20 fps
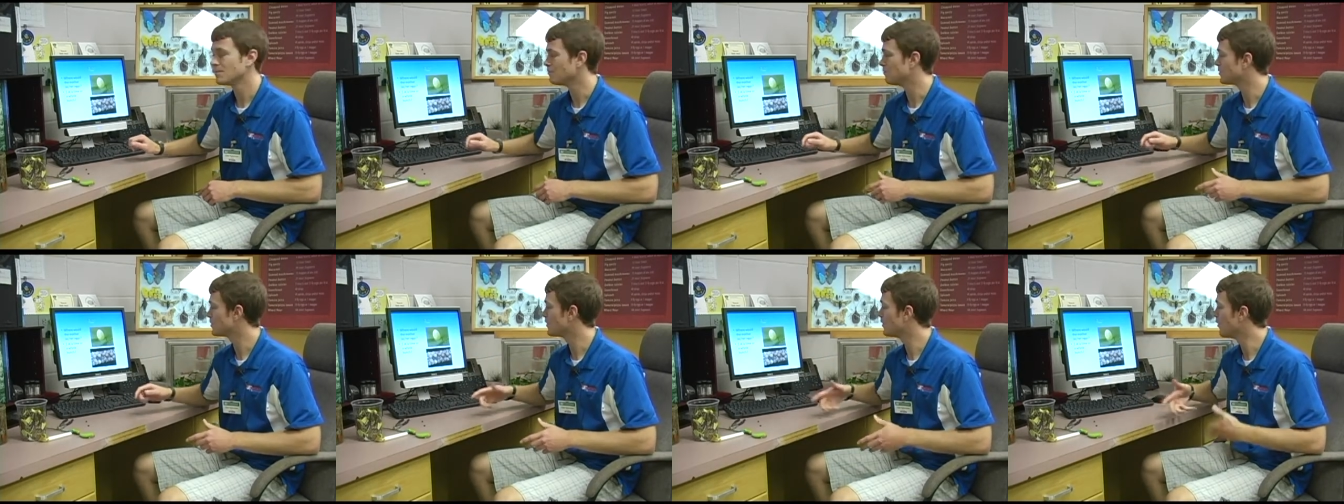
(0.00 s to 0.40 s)

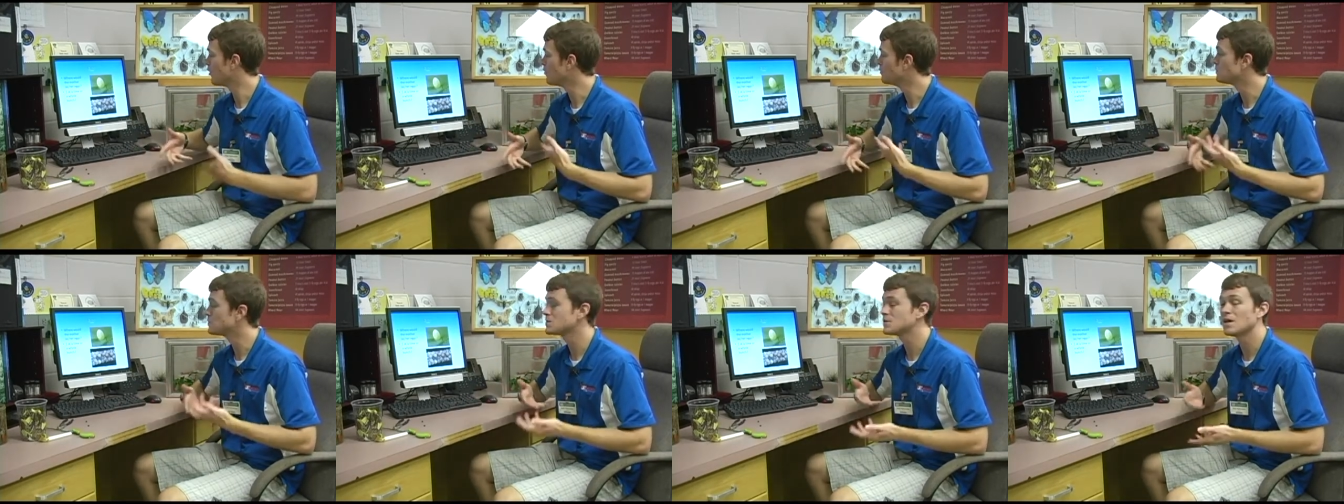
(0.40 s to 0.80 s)
with the
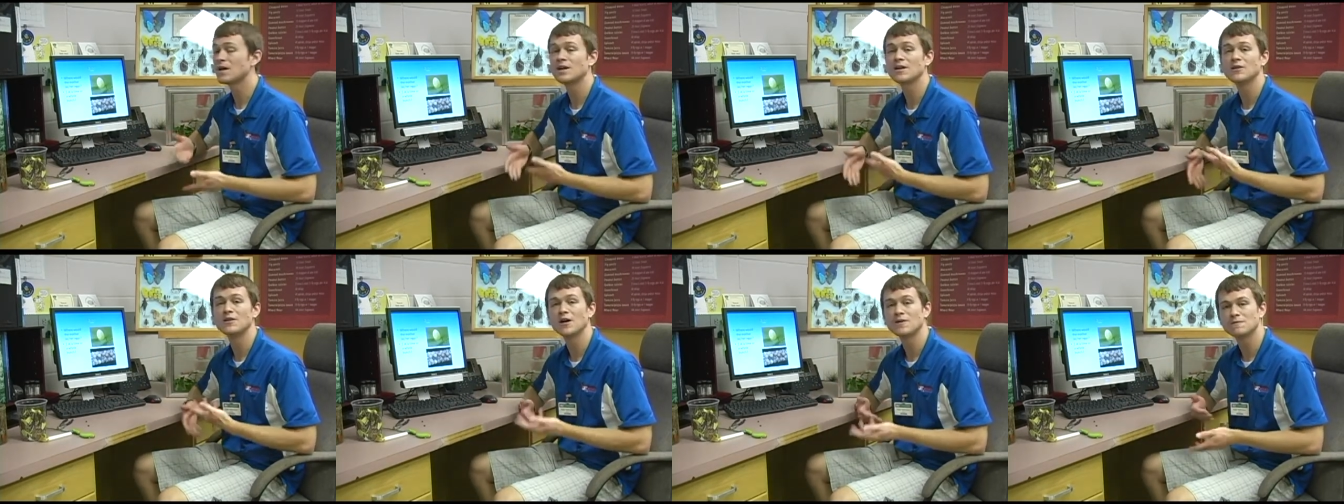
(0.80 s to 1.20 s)
hopes
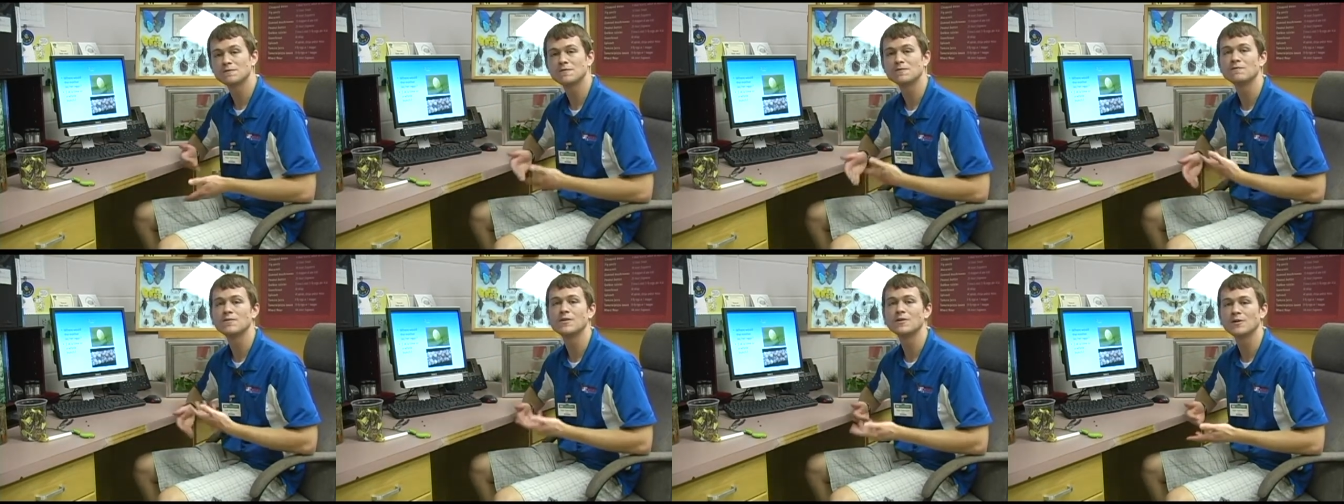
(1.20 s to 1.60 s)
that enough
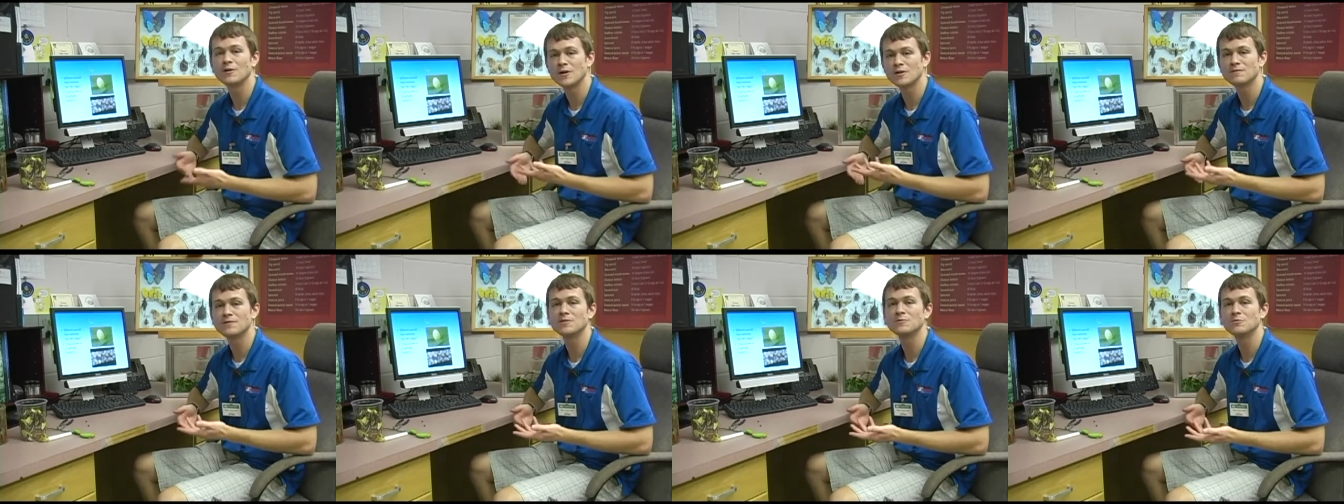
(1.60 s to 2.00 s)
of the
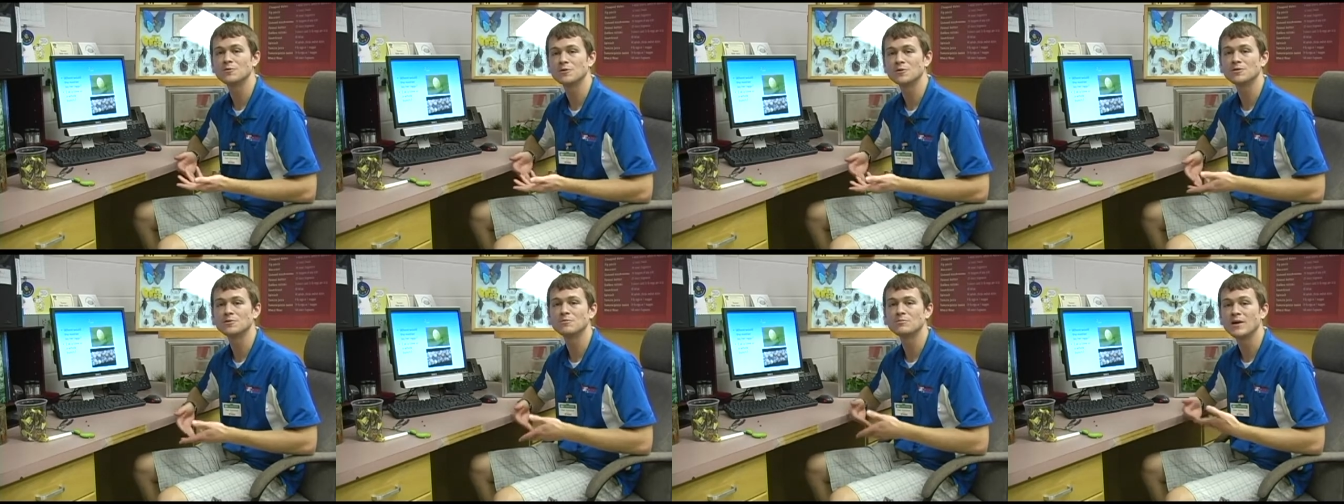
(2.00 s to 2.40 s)
larvae
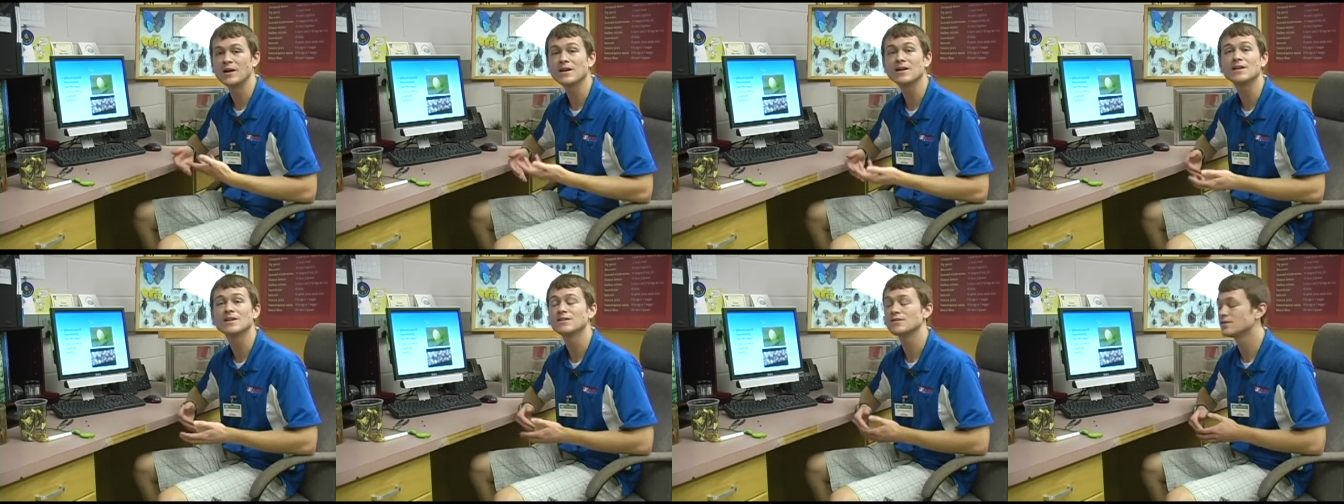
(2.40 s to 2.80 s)
will
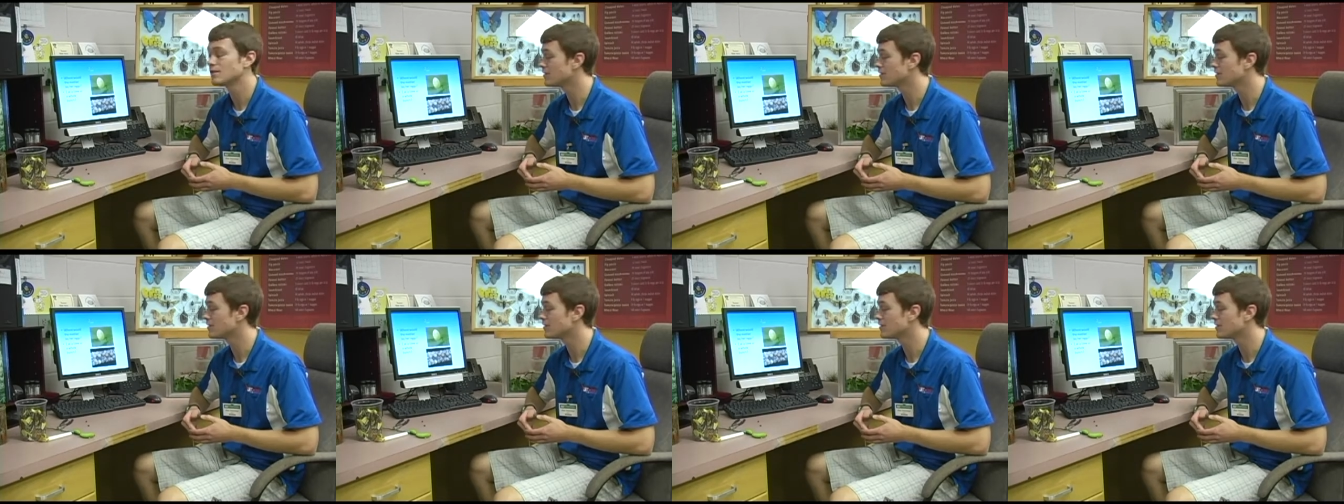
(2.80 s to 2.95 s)
make it